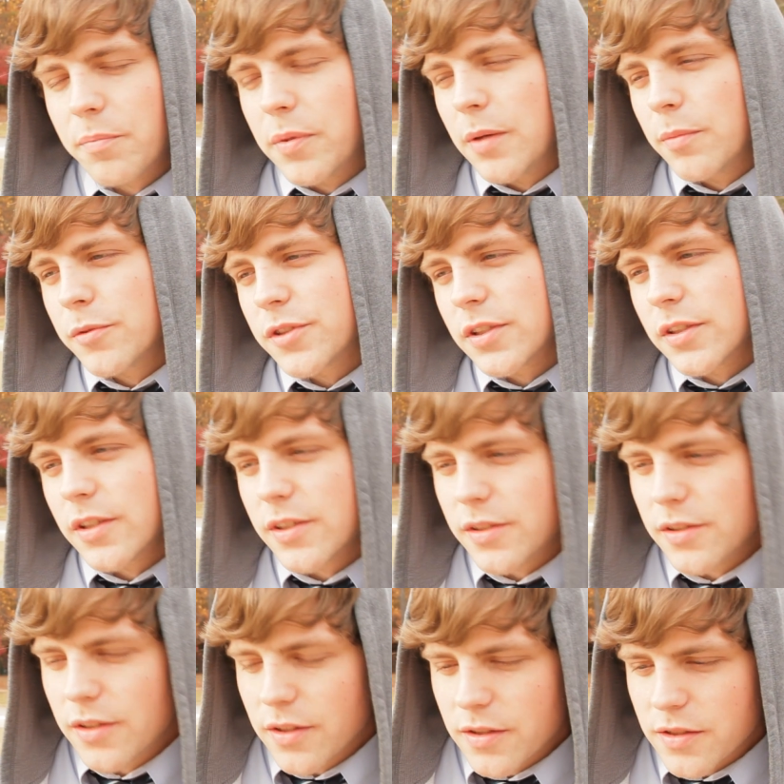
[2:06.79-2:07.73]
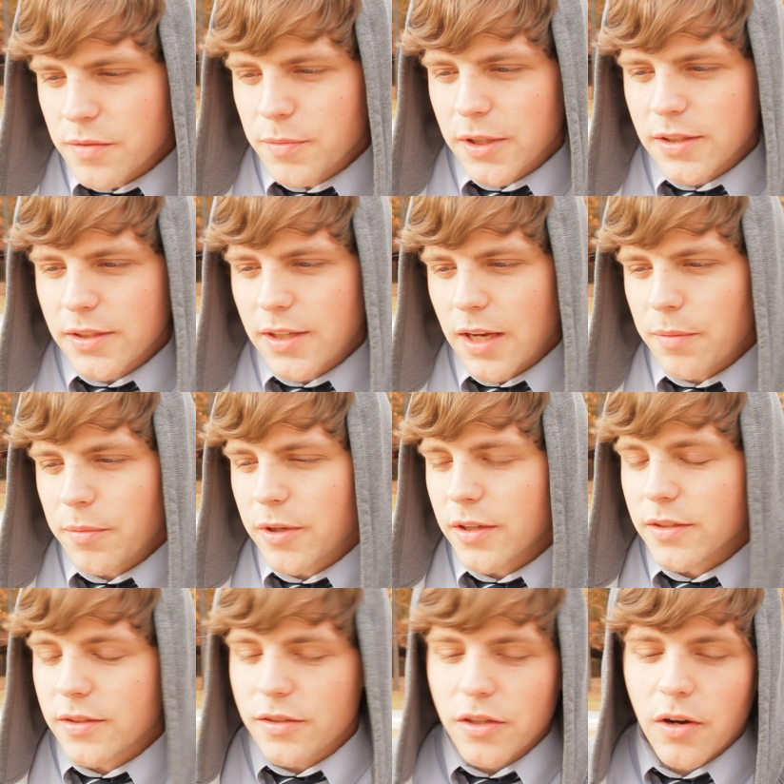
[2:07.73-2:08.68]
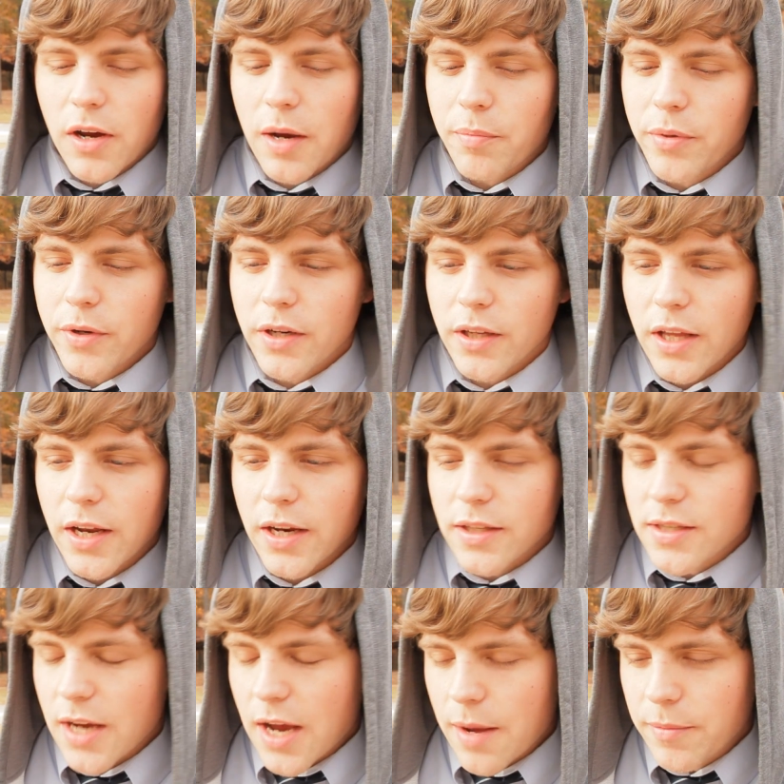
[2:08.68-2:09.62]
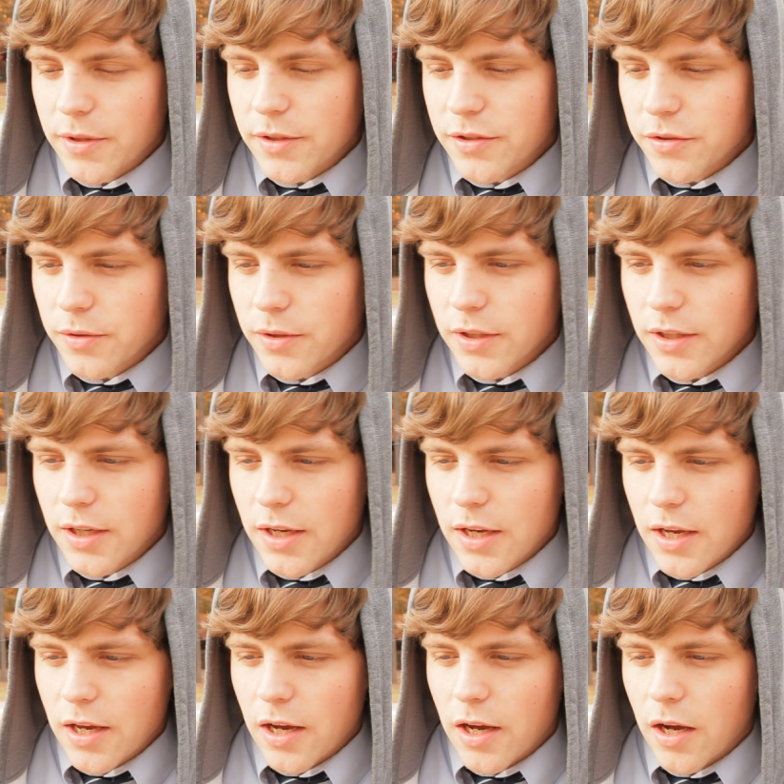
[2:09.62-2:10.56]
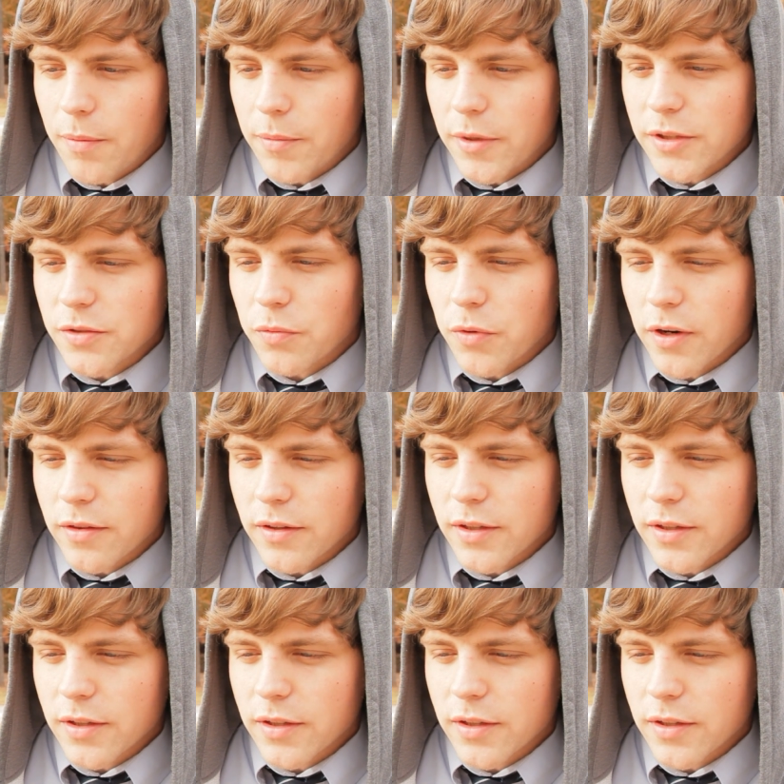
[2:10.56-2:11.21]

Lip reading: people should listen to this mixtape because I put a lot of time into it. It's worth